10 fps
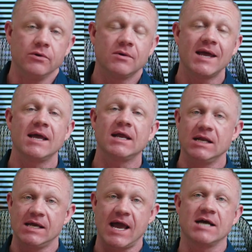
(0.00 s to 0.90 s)
you can't get
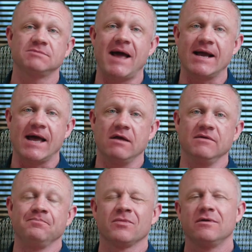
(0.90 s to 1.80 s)
any cash back out of
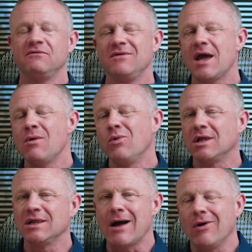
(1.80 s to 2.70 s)
it. The VA
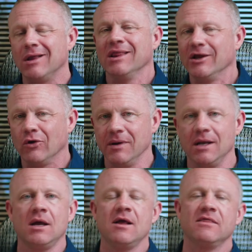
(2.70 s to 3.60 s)
will allow a little bit.